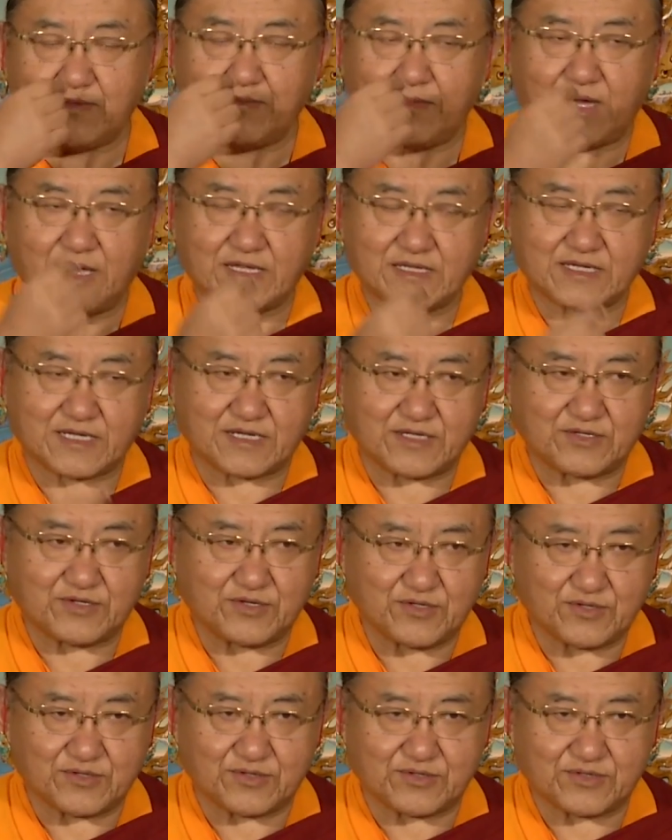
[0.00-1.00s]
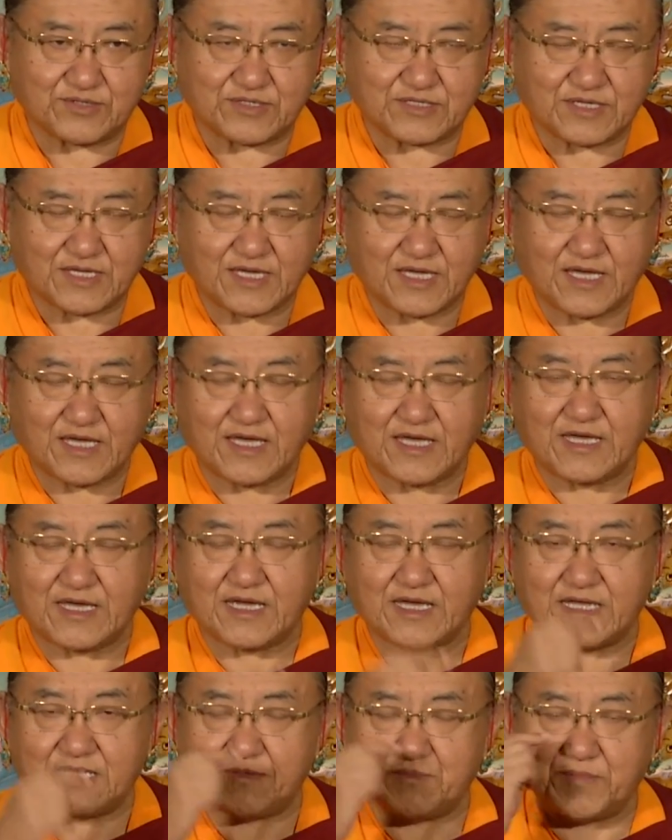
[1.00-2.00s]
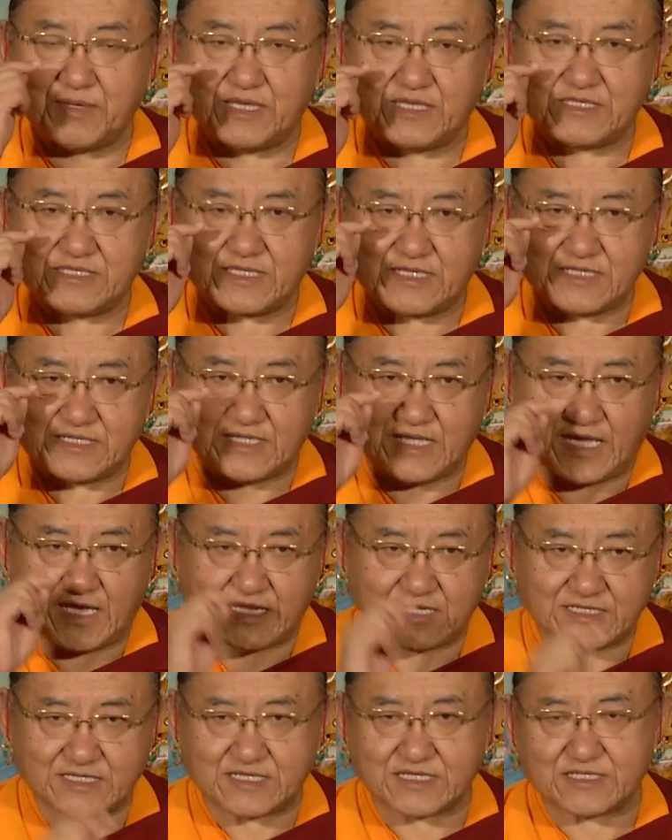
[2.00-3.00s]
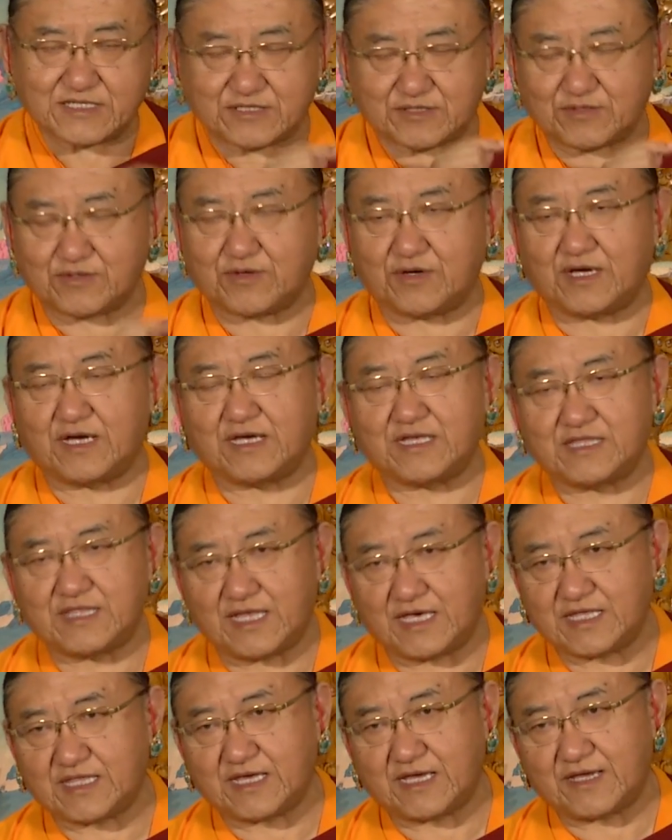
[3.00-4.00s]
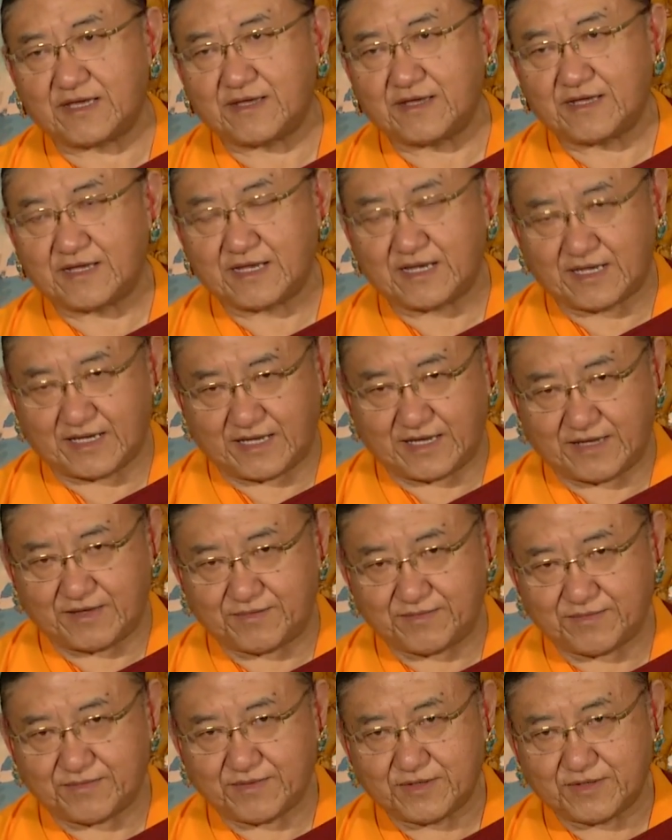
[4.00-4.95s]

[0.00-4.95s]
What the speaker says: the mind continues, it means it enters to another life.